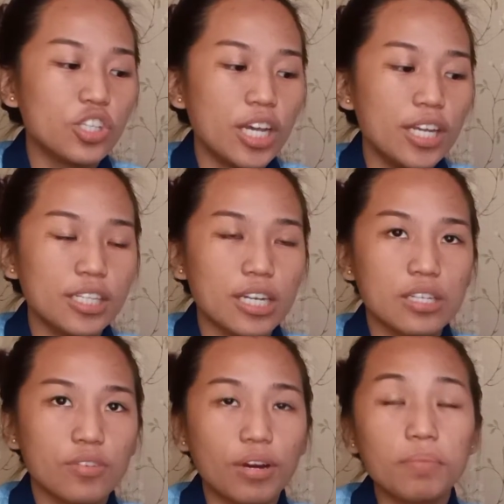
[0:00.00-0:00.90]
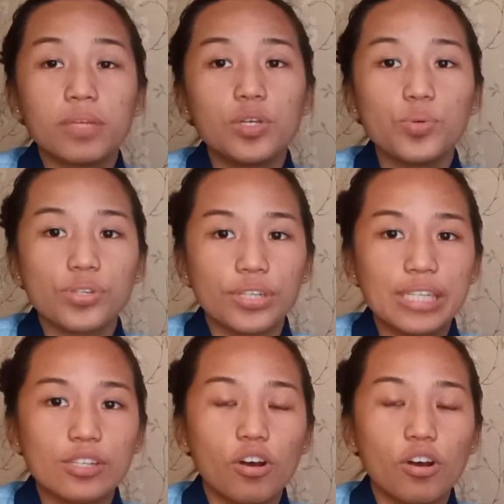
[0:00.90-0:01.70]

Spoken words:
changes from the users